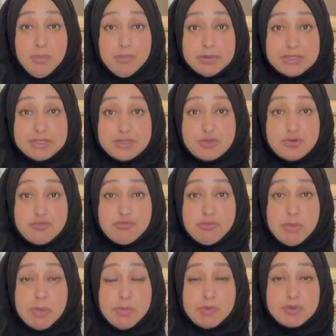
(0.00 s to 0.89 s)
Please do
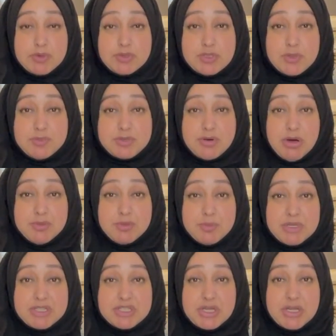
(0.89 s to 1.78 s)
remember to subscribe to
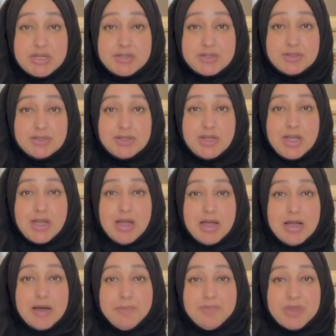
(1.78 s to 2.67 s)
my channel
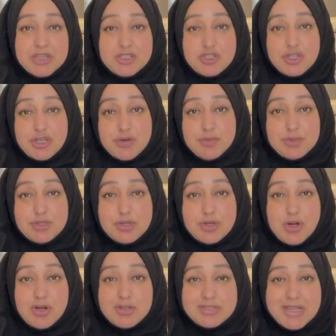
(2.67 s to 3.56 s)
and share with your
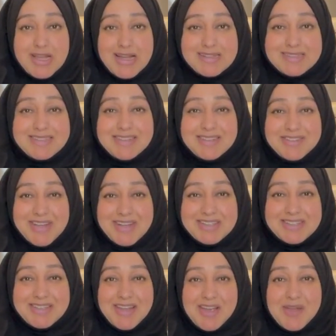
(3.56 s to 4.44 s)
contacts. Till
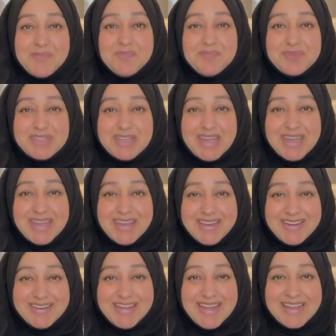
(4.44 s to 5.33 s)
next time, take
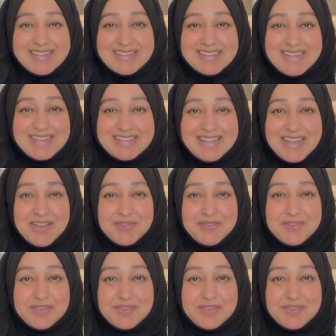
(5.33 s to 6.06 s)
care and stay safe.